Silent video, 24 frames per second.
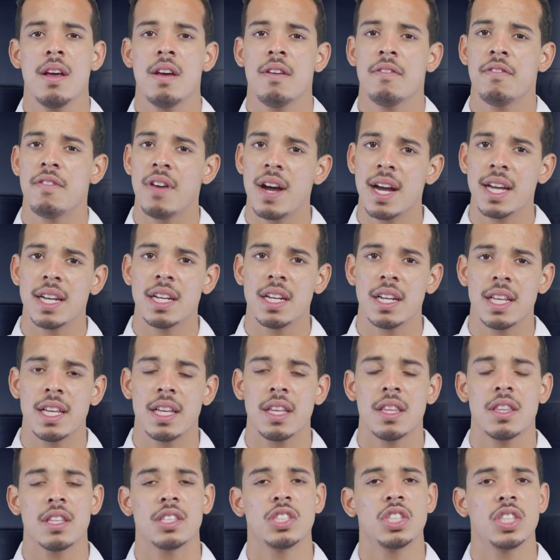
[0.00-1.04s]
Finally,
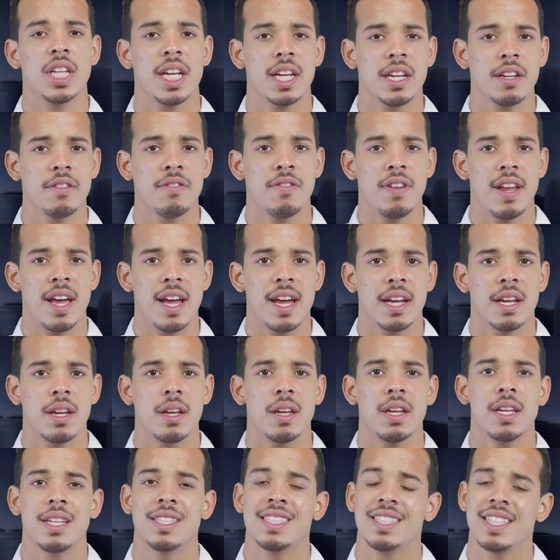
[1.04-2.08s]
the checkered flag
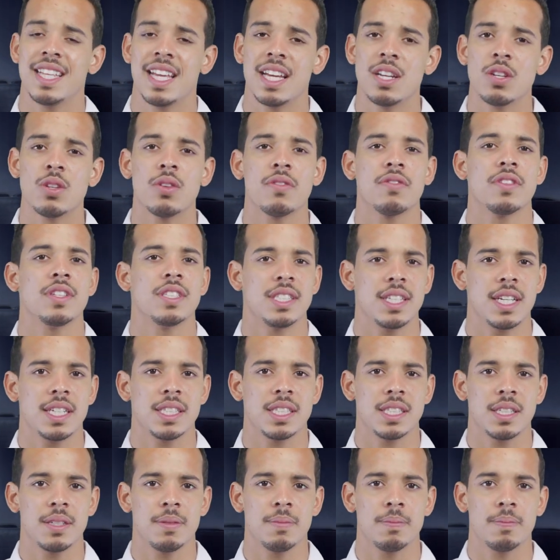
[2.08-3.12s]
is the end of the
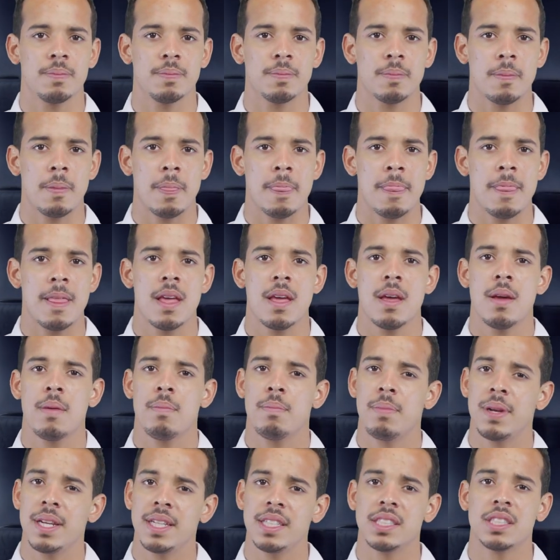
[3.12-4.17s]
session.
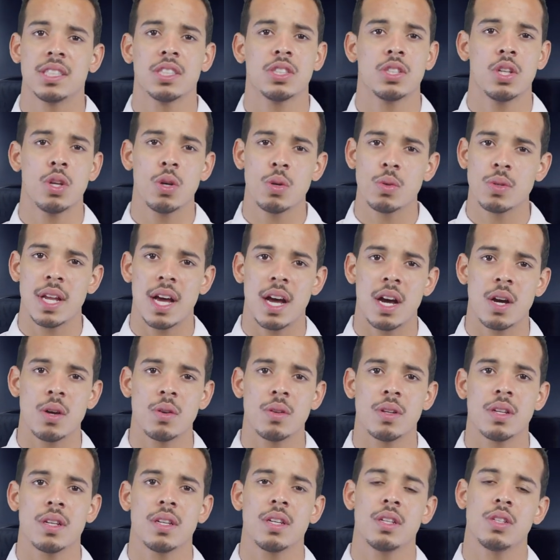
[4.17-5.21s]
Please slow
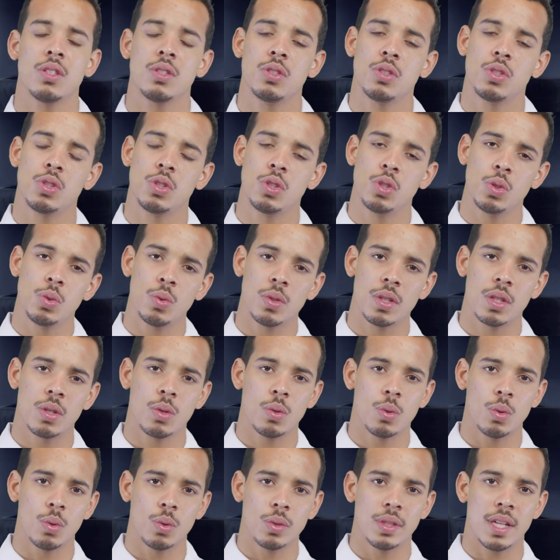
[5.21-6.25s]
down, do a
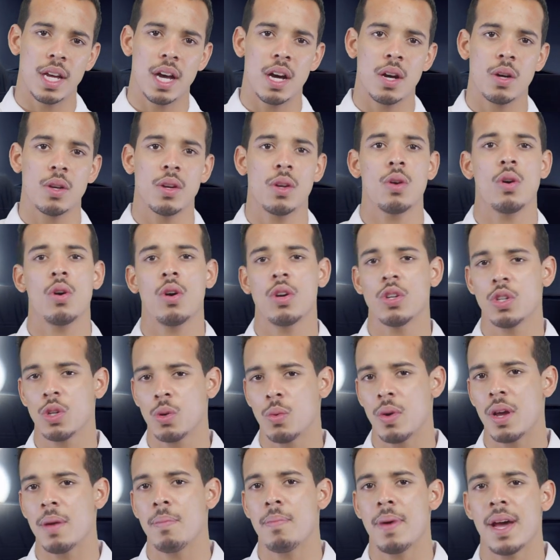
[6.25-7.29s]
cool down on your
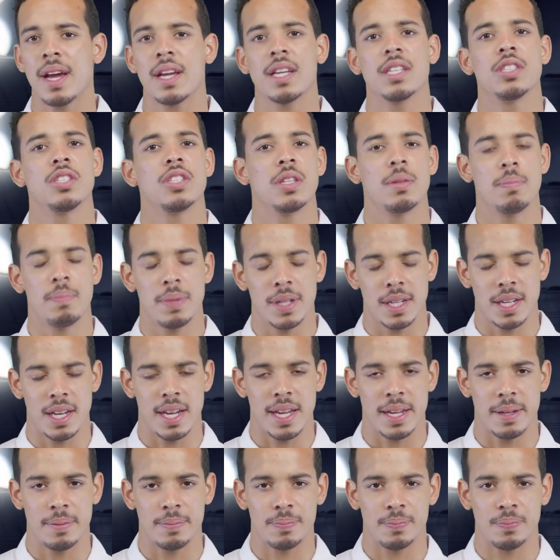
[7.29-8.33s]
way back into the pit
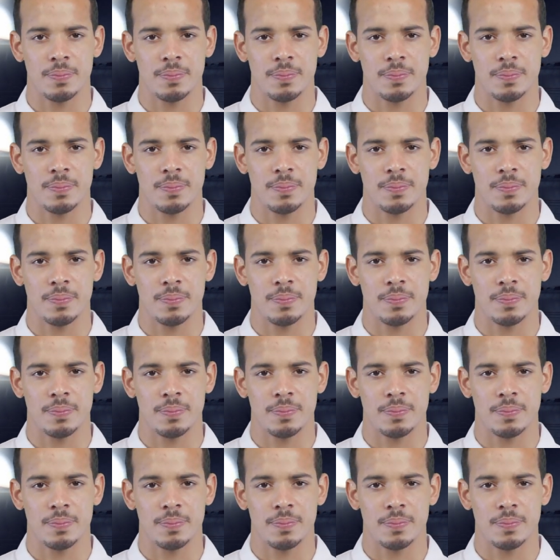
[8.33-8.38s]
lane.